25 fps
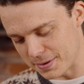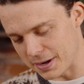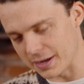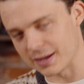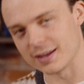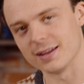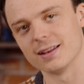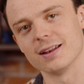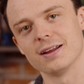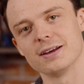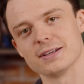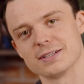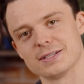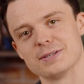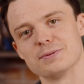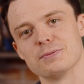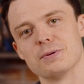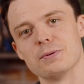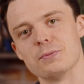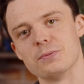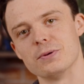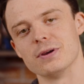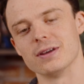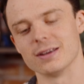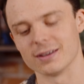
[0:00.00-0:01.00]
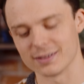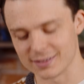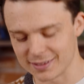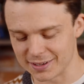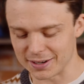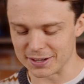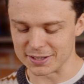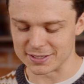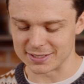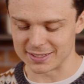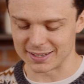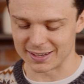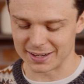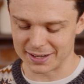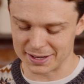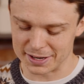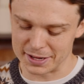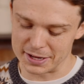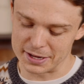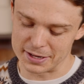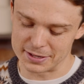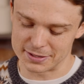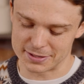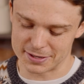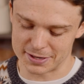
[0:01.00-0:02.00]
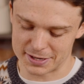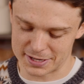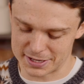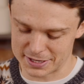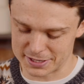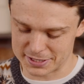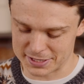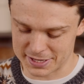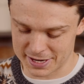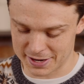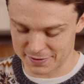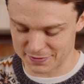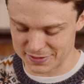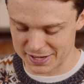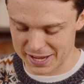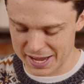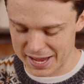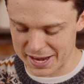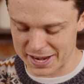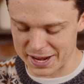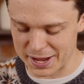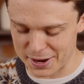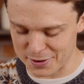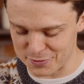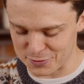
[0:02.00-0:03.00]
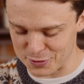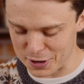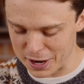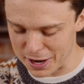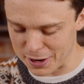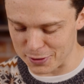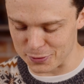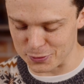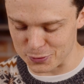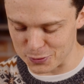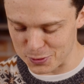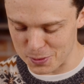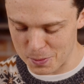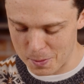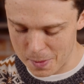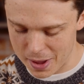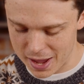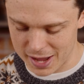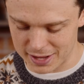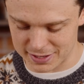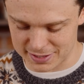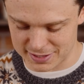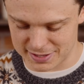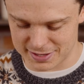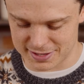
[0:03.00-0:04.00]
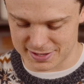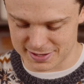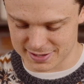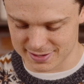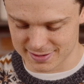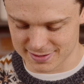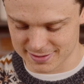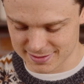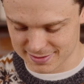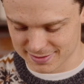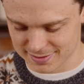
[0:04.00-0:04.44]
Mikey likes it when we're nice and clean, so he doesn't have to edit around all the mess.